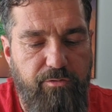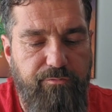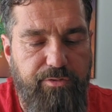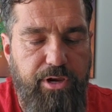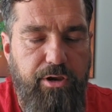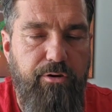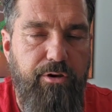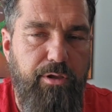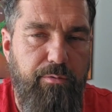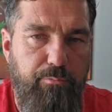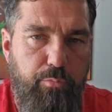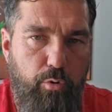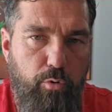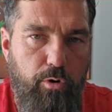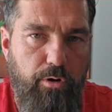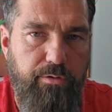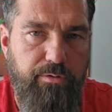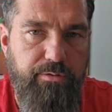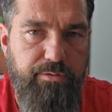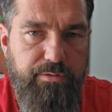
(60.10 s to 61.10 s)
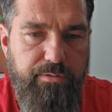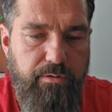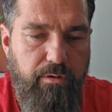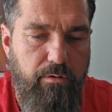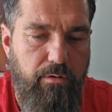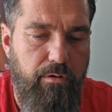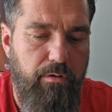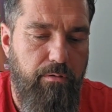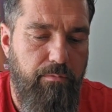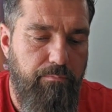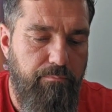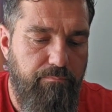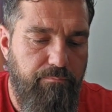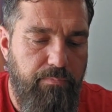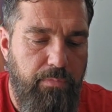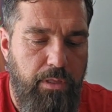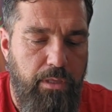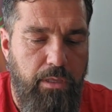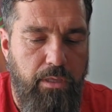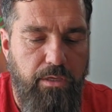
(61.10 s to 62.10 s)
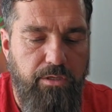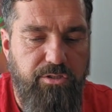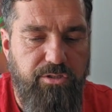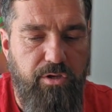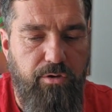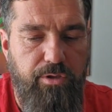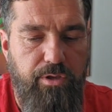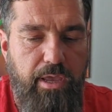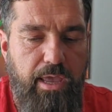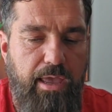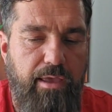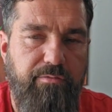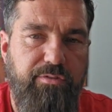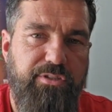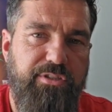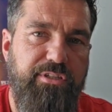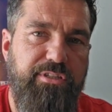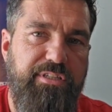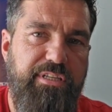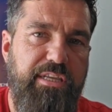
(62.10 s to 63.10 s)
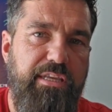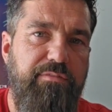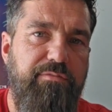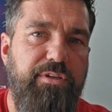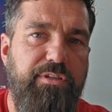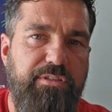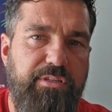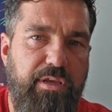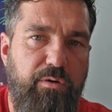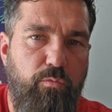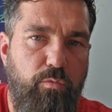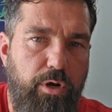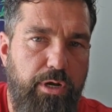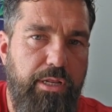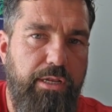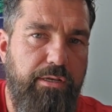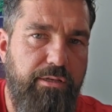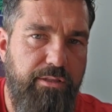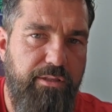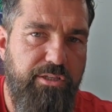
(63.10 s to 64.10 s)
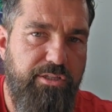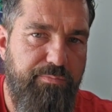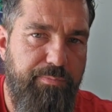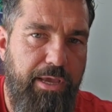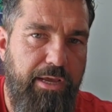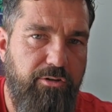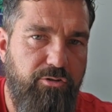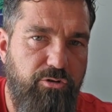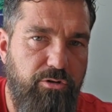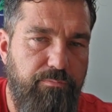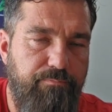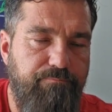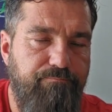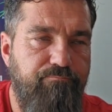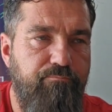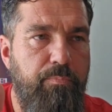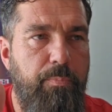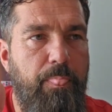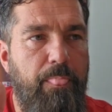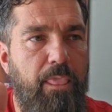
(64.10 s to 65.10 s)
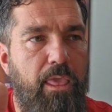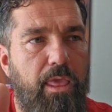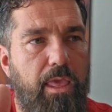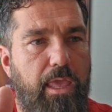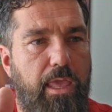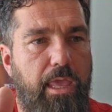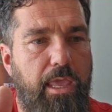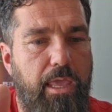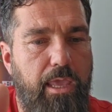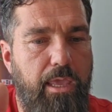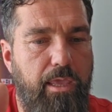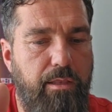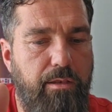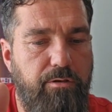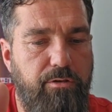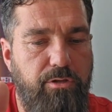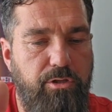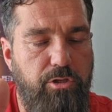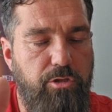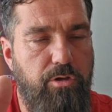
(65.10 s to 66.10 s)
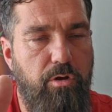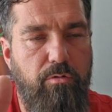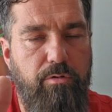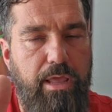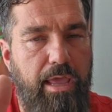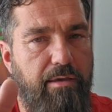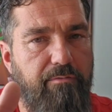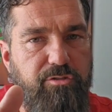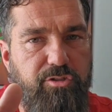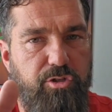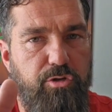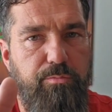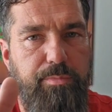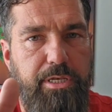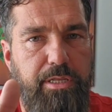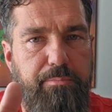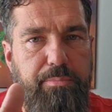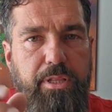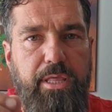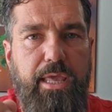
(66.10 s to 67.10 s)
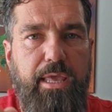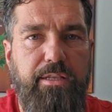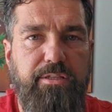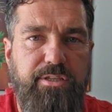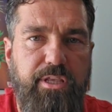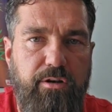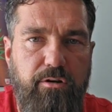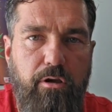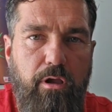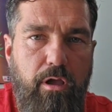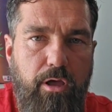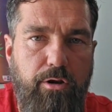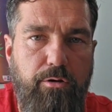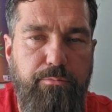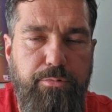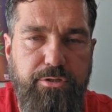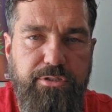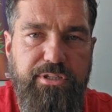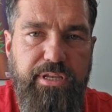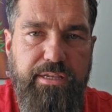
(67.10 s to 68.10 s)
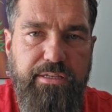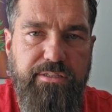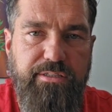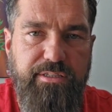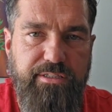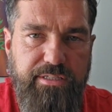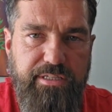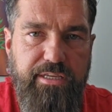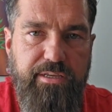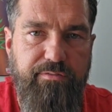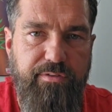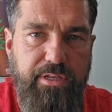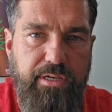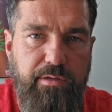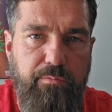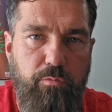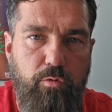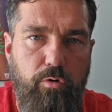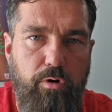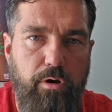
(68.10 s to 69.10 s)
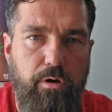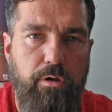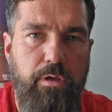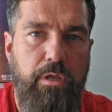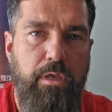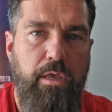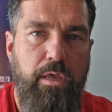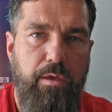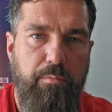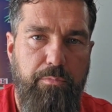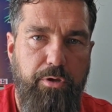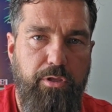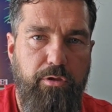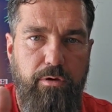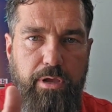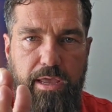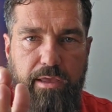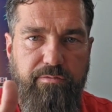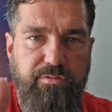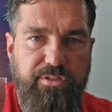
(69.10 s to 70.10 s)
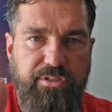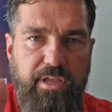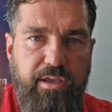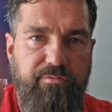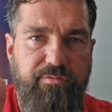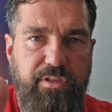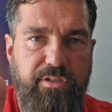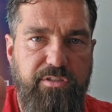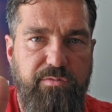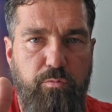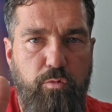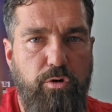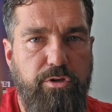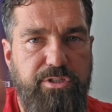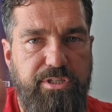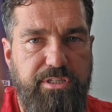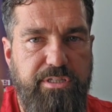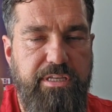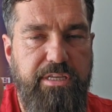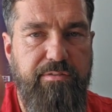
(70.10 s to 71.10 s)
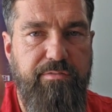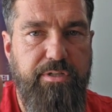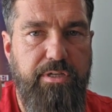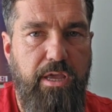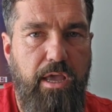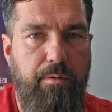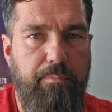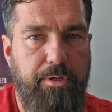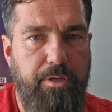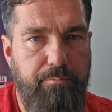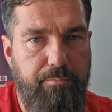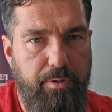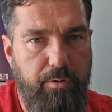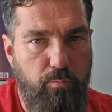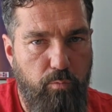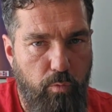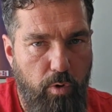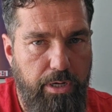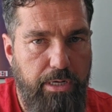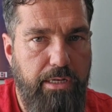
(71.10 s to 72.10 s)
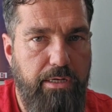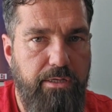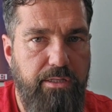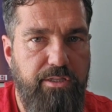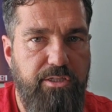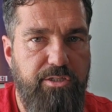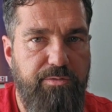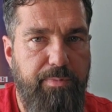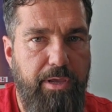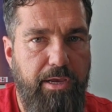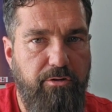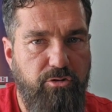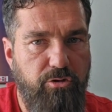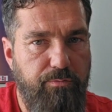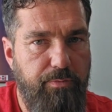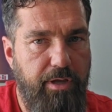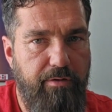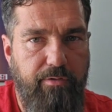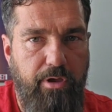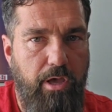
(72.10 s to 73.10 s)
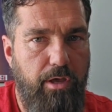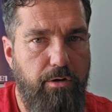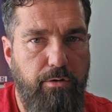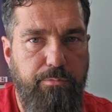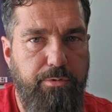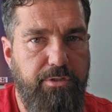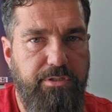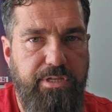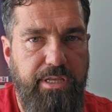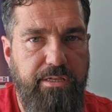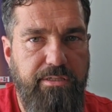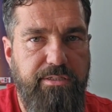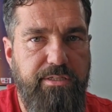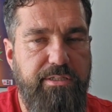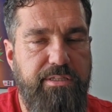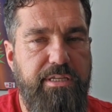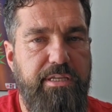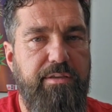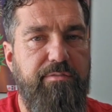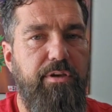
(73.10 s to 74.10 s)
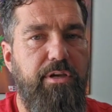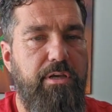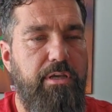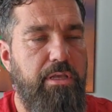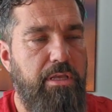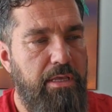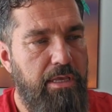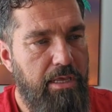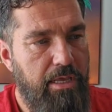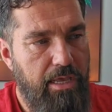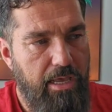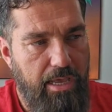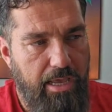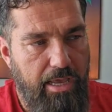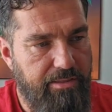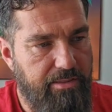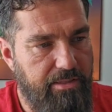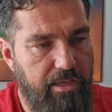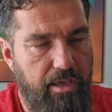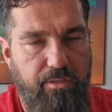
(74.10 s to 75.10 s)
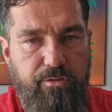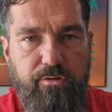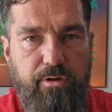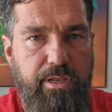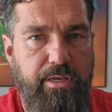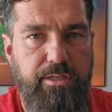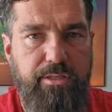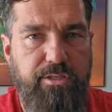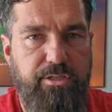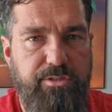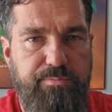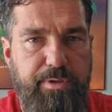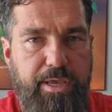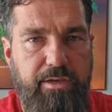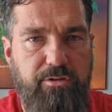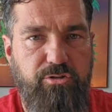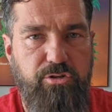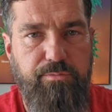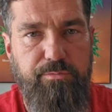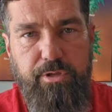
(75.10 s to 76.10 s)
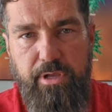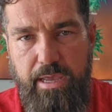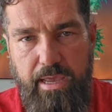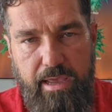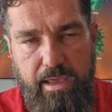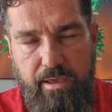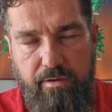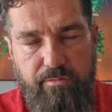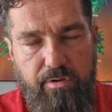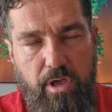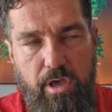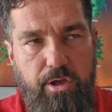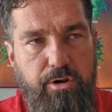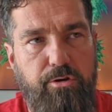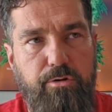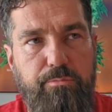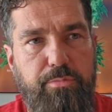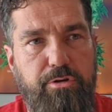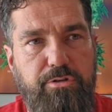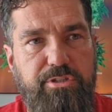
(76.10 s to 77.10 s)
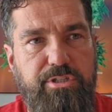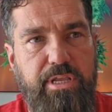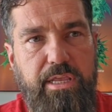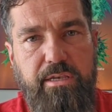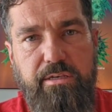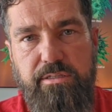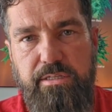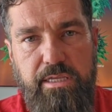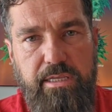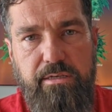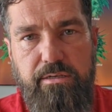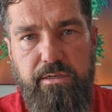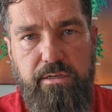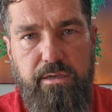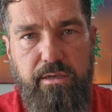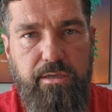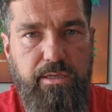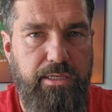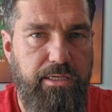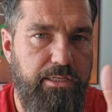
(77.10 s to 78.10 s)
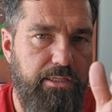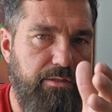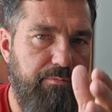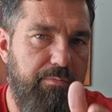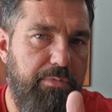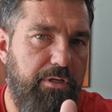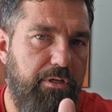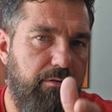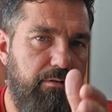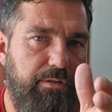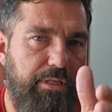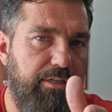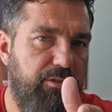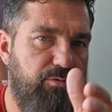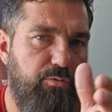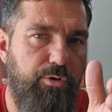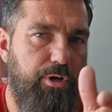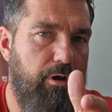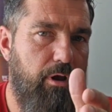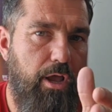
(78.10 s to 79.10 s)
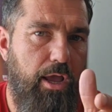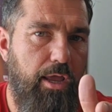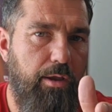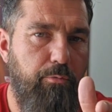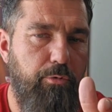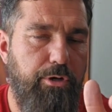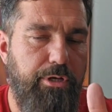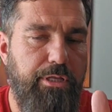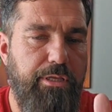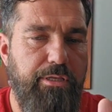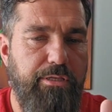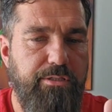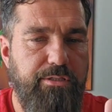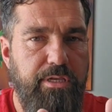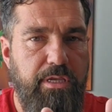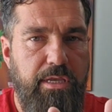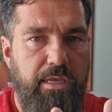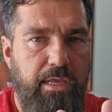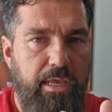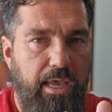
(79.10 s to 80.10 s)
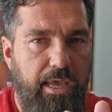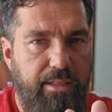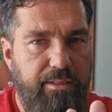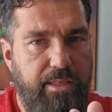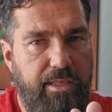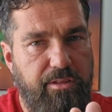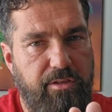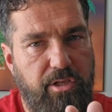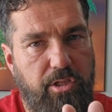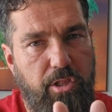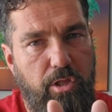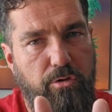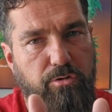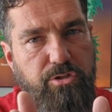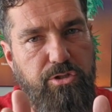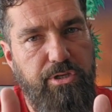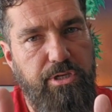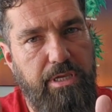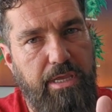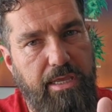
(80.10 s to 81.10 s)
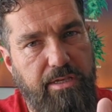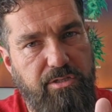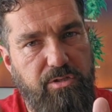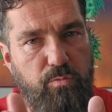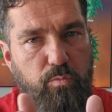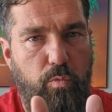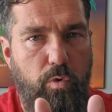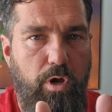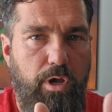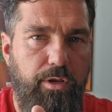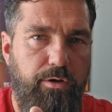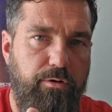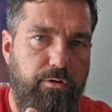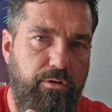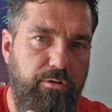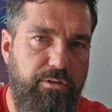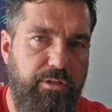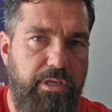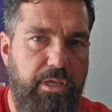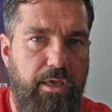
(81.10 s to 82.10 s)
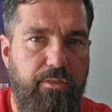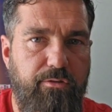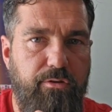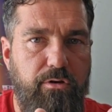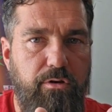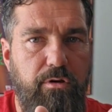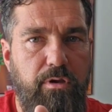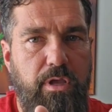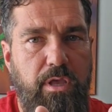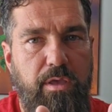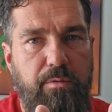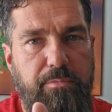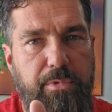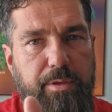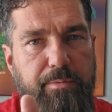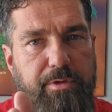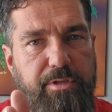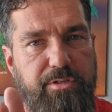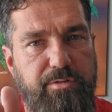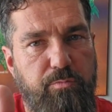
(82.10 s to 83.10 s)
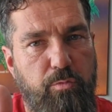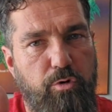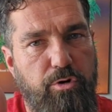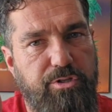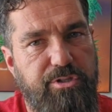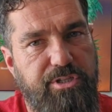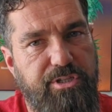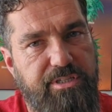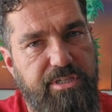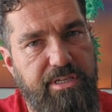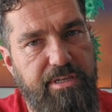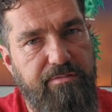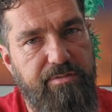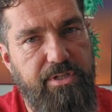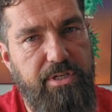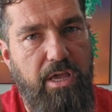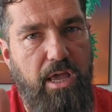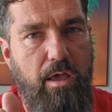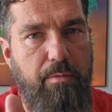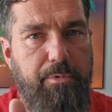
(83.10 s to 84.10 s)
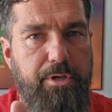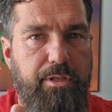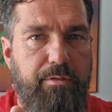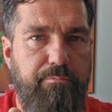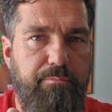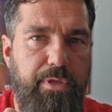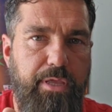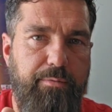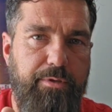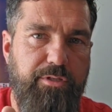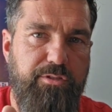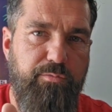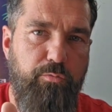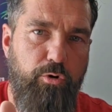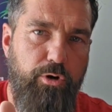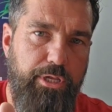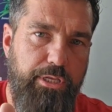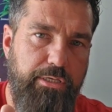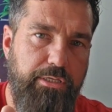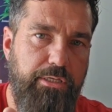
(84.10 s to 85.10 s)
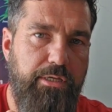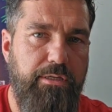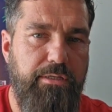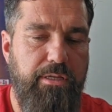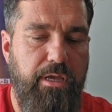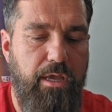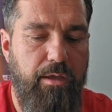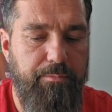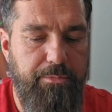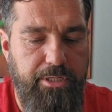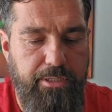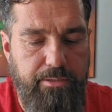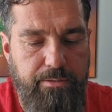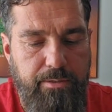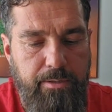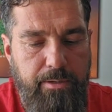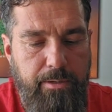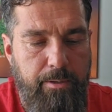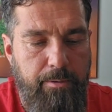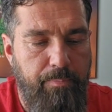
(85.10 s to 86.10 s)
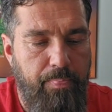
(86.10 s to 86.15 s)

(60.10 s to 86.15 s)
they're very important. So you have sativas at one end of the spectrum, and you don't have too many plants that are 100% sativa anymore, but you have stuff that's more sativa dominant. But one end of the spectrum, you have 100% sativa. At the other end of the spectrum, you have 100% indica. And in the middle, that's where your hybrid is. And then the closer you get to one or the other, maybe it's more sativa dominant, maybe it's more indica dominant.